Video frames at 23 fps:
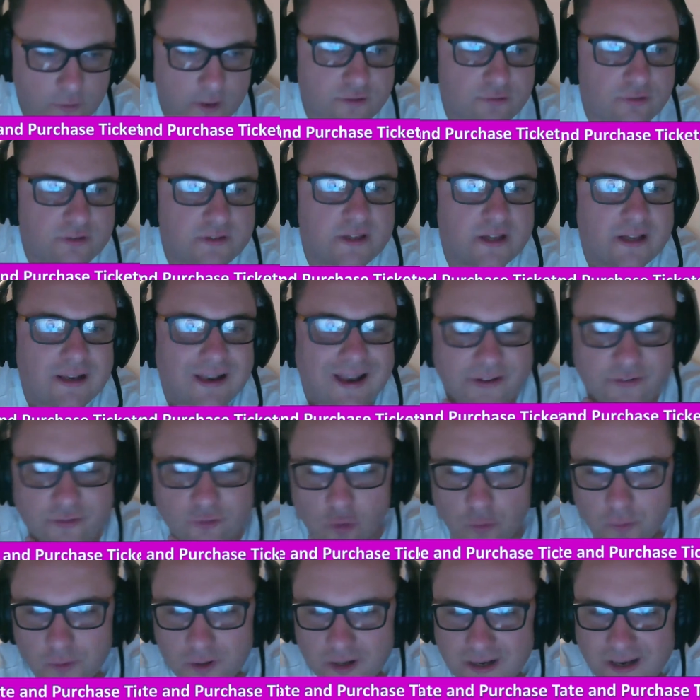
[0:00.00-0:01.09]
entering the KLASK
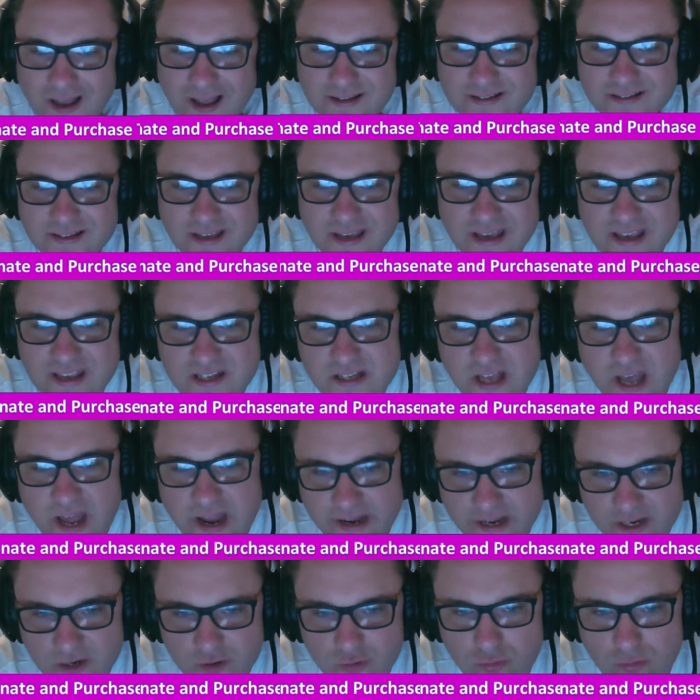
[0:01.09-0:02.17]
tournament, KLASK is
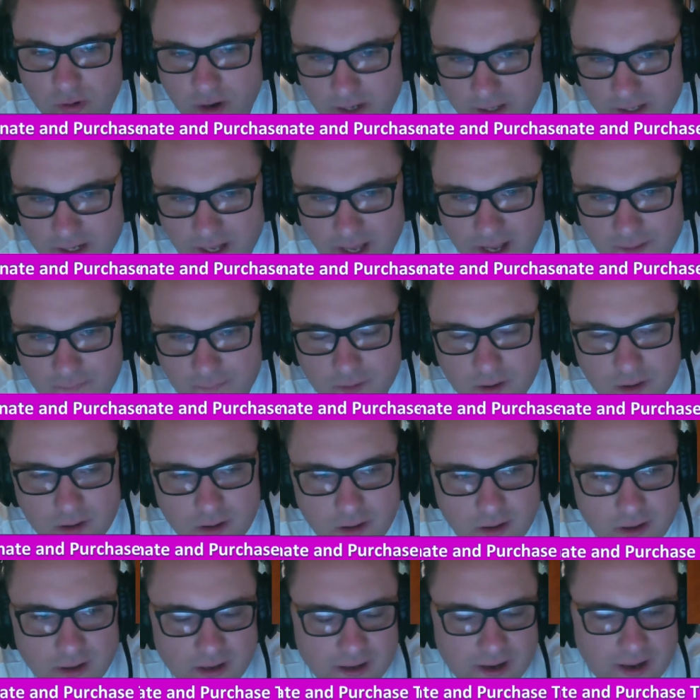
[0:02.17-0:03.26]
a great game.
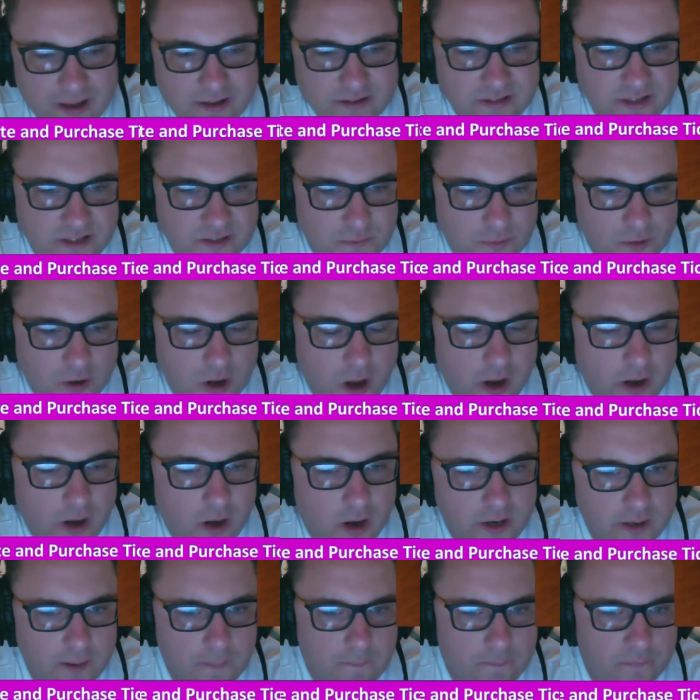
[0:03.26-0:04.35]
KLASK is kind of
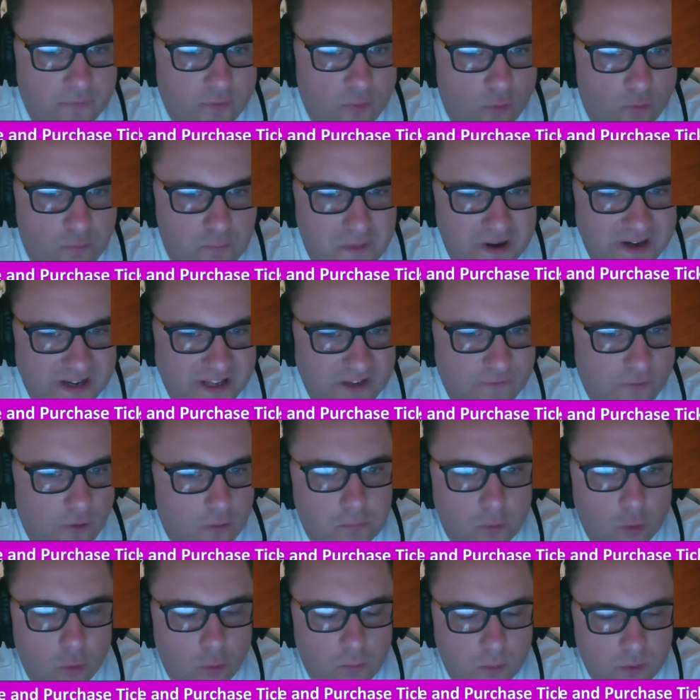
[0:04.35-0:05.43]
like sort of mini
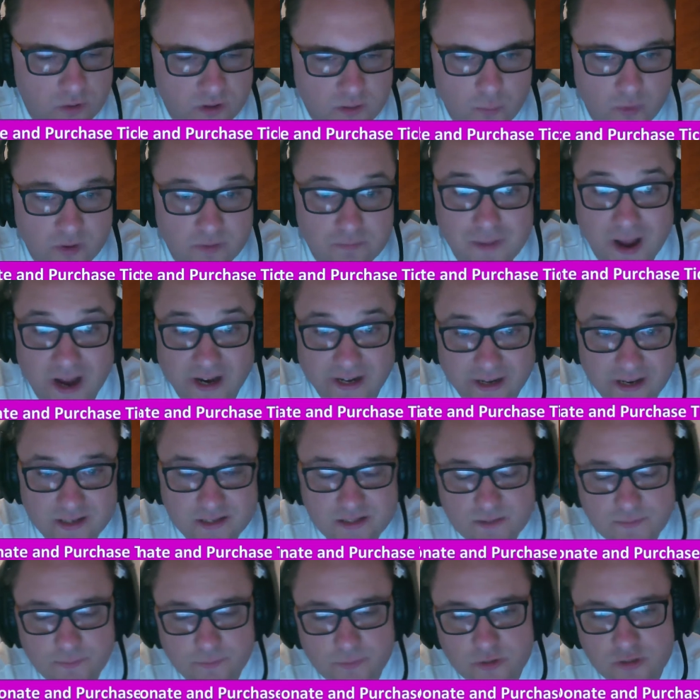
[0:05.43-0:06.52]
football, but with
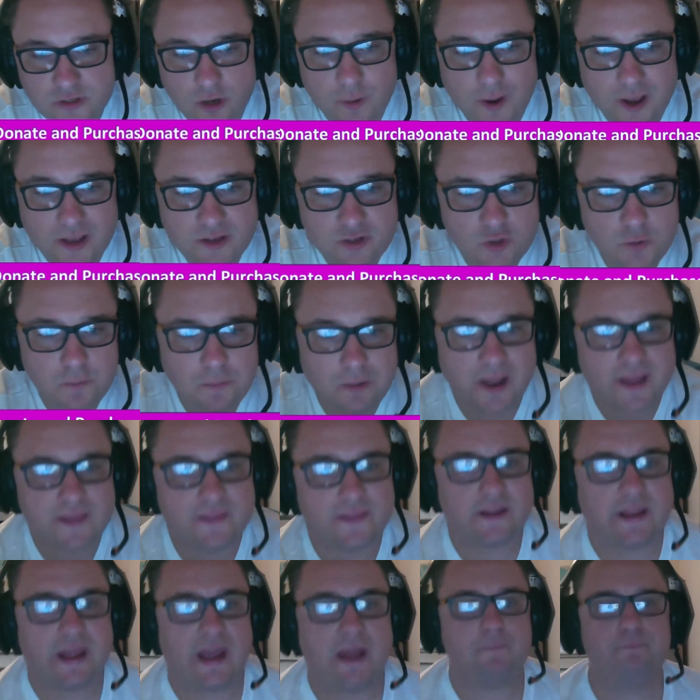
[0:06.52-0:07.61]
magnets. So as you play the
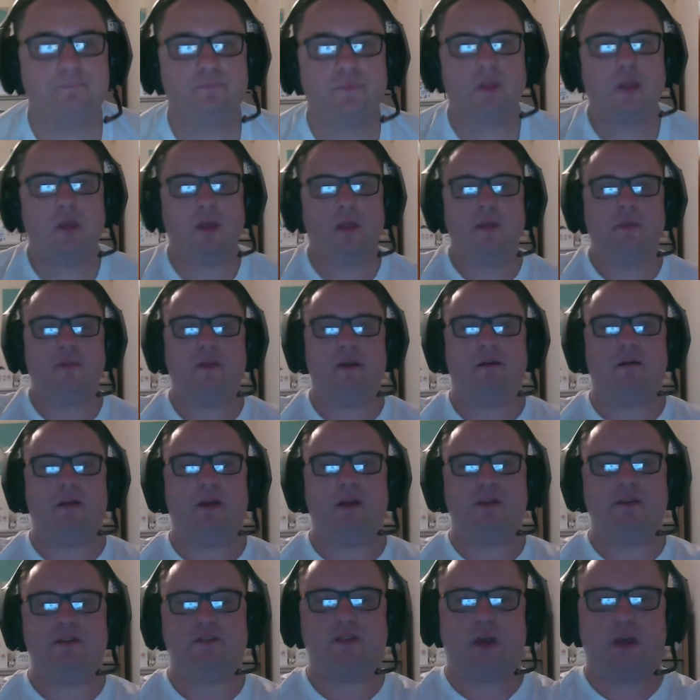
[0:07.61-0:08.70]
game, there
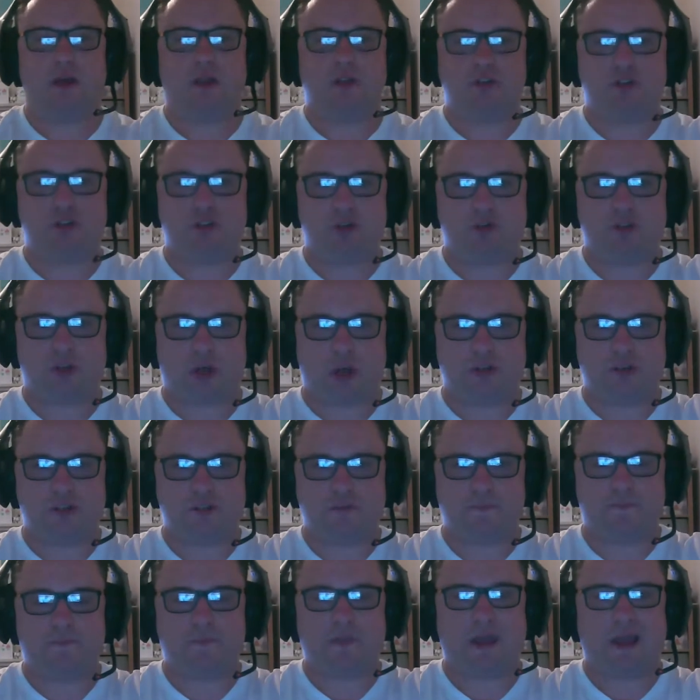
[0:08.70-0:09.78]
is 2 sides
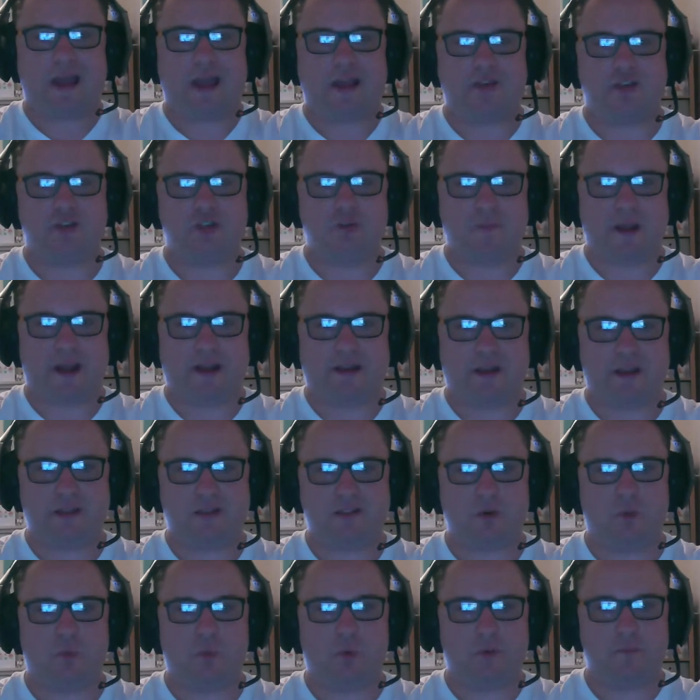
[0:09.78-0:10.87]
and 2
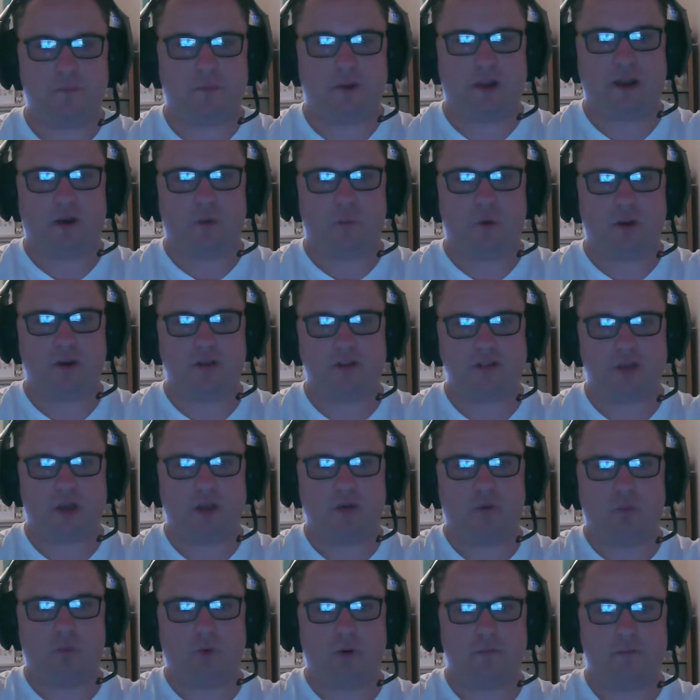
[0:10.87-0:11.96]
magnets, 1 player on one
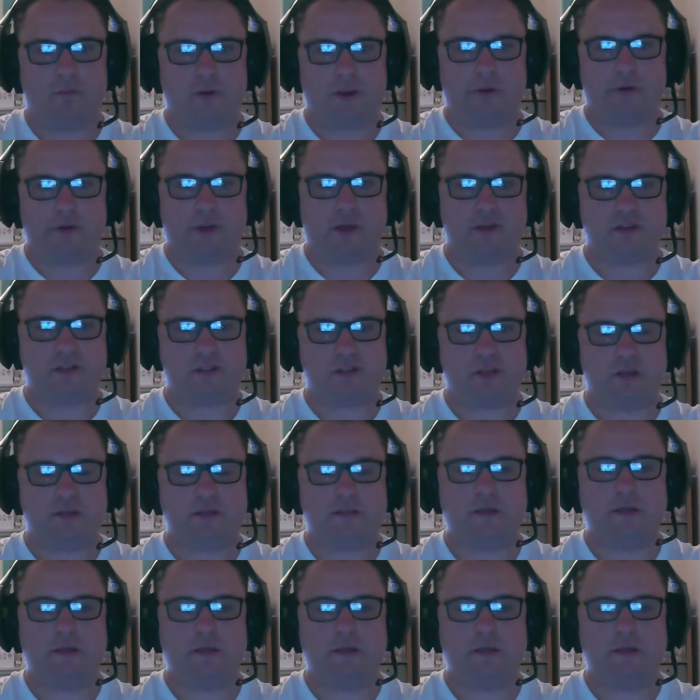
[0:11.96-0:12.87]
side, 1 player on the other side,